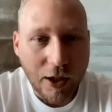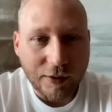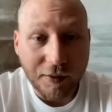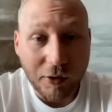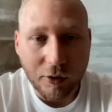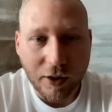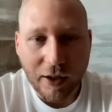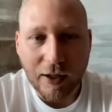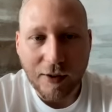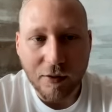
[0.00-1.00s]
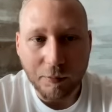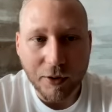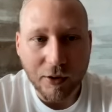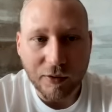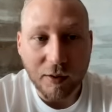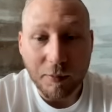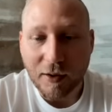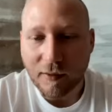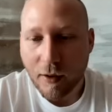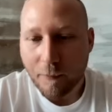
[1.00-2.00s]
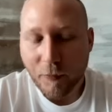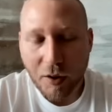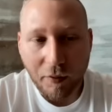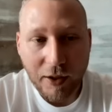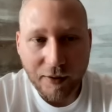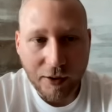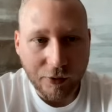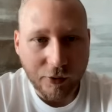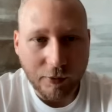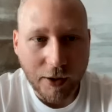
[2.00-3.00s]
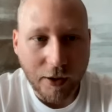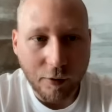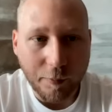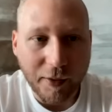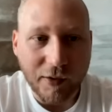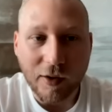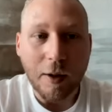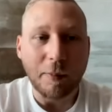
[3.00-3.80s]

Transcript: That's going to kill Atom because that means validators are running out of business.